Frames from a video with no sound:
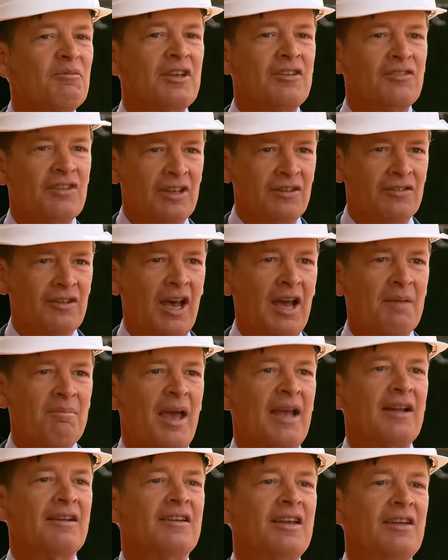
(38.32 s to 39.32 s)
This is a
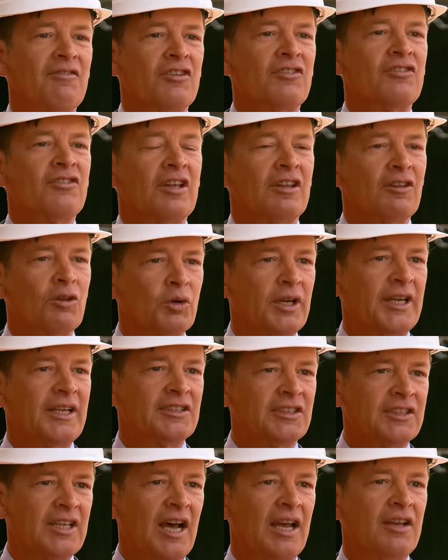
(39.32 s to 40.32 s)
magnificent looking
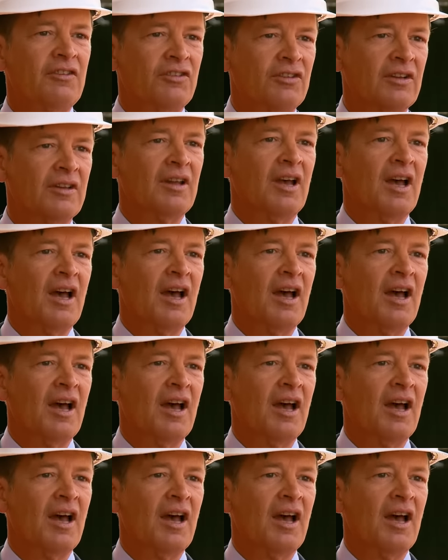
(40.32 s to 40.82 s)
station.